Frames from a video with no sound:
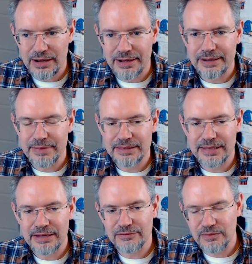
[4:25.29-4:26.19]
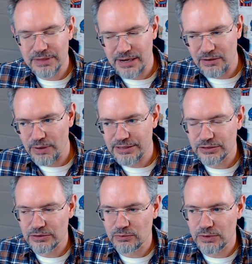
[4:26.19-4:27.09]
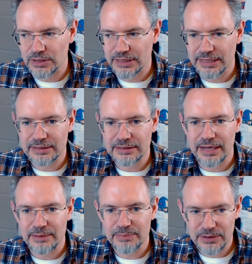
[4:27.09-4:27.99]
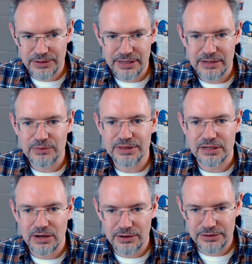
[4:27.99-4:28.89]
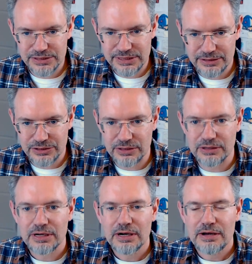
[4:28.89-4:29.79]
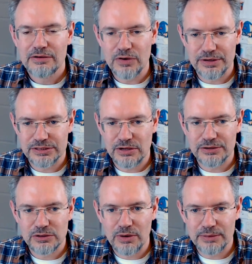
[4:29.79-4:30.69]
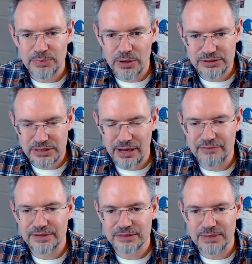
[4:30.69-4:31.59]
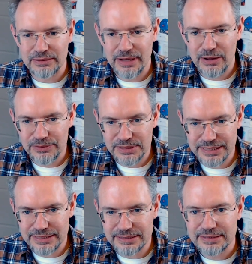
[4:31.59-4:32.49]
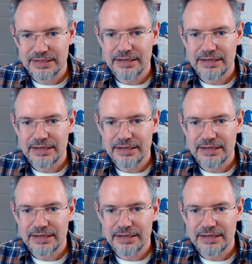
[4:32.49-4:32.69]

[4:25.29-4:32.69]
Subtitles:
And then from there went to work in Liberia with the Carter Center, focused also on post-conflict mental health needs,